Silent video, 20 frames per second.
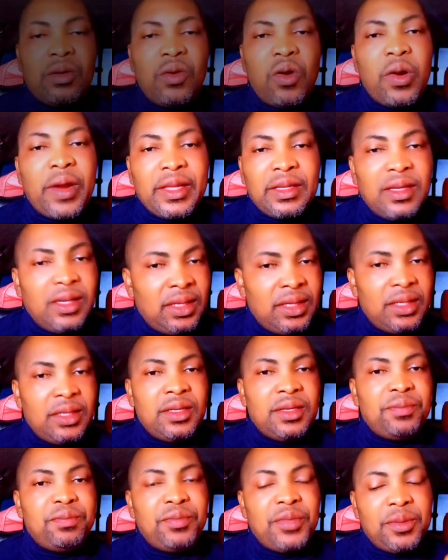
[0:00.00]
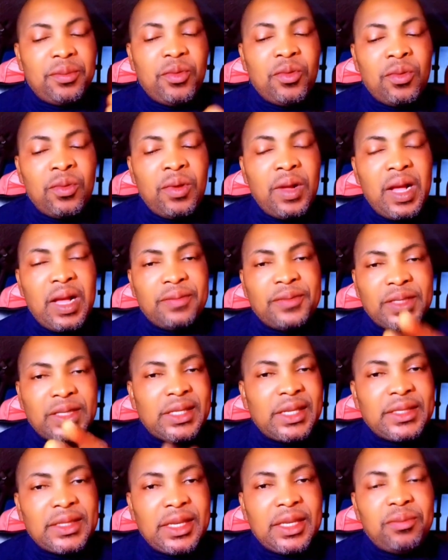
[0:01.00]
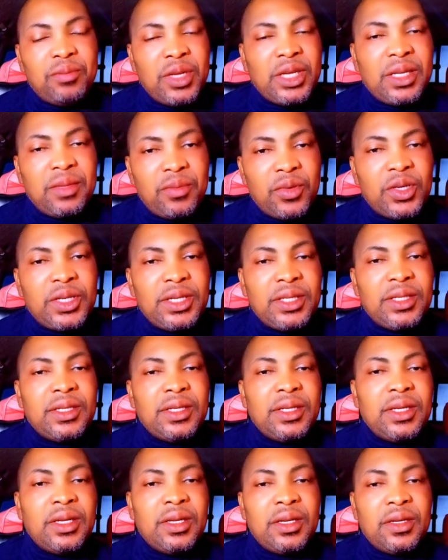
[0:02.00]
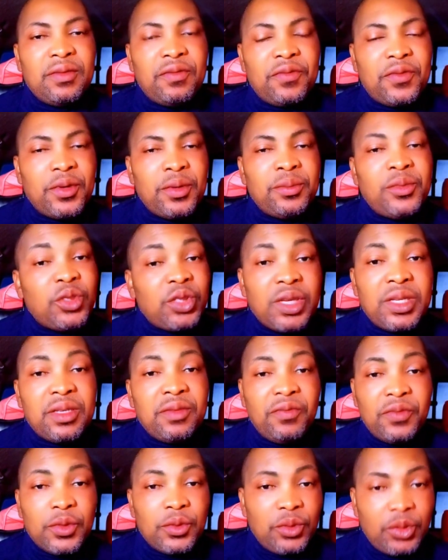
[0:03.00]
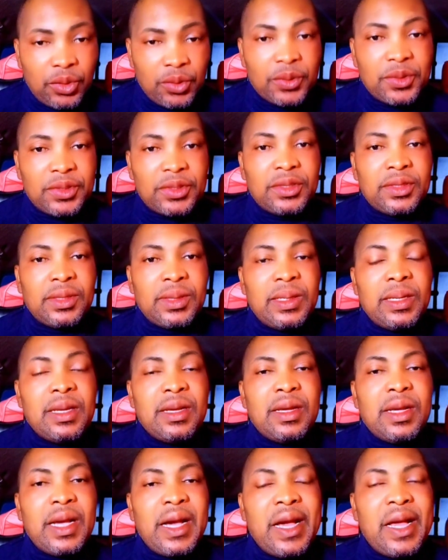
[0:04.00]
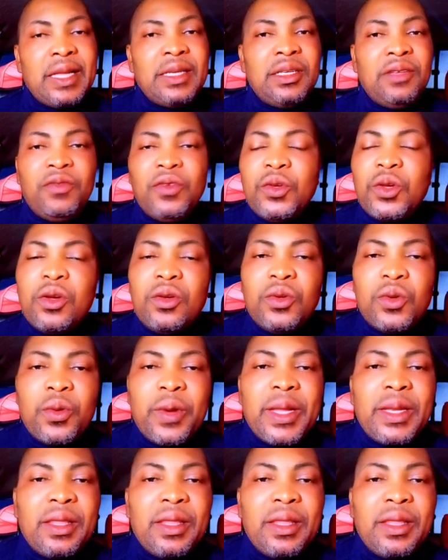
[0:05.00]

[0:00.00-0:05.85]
Currently, people have started making money from trading futures. And if you don't know